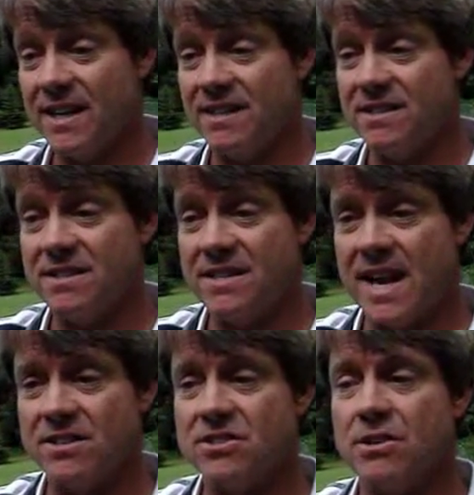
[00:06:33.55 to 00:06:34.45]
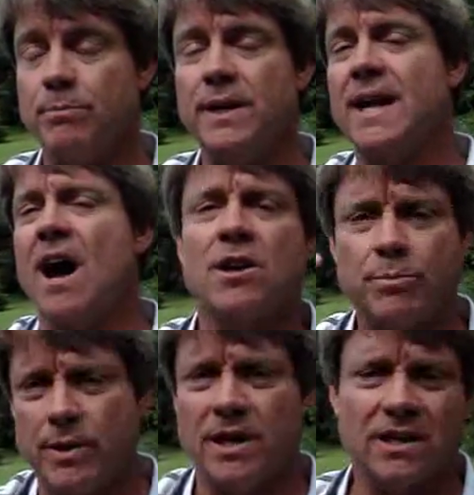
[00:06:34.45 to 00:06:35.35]
it tends to be
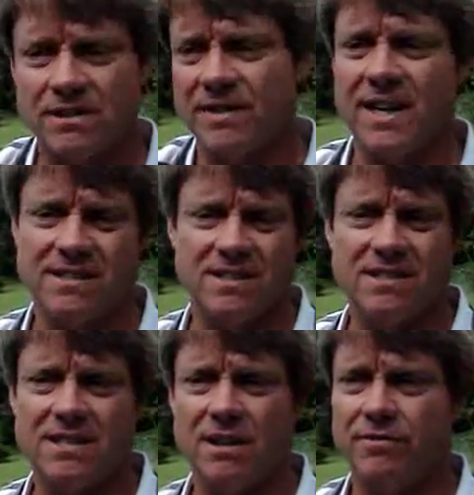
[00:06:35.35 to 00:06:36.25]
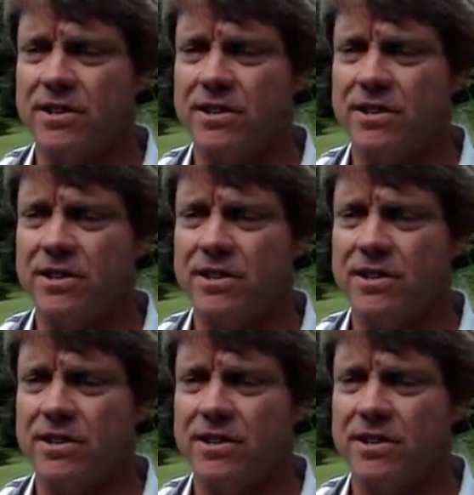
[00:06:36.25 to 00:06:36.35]
counterproductive against itself,